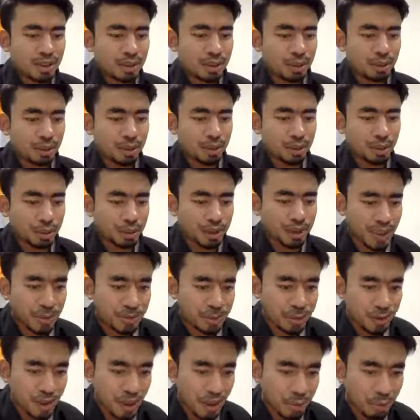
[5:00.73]
who
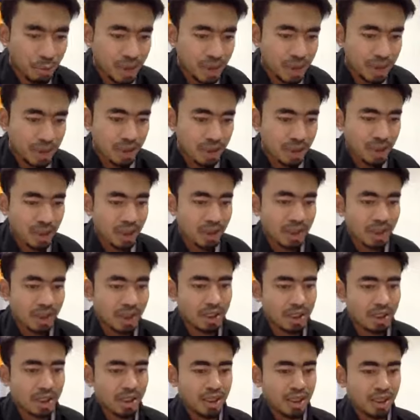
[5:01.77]
seems to have missed
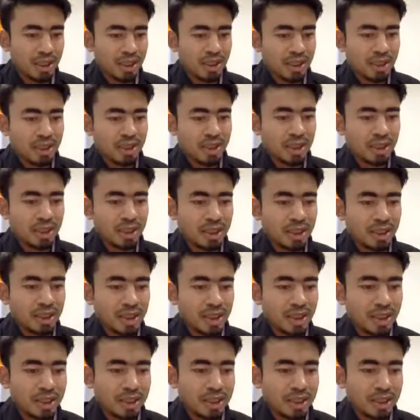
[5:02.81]
the the earlier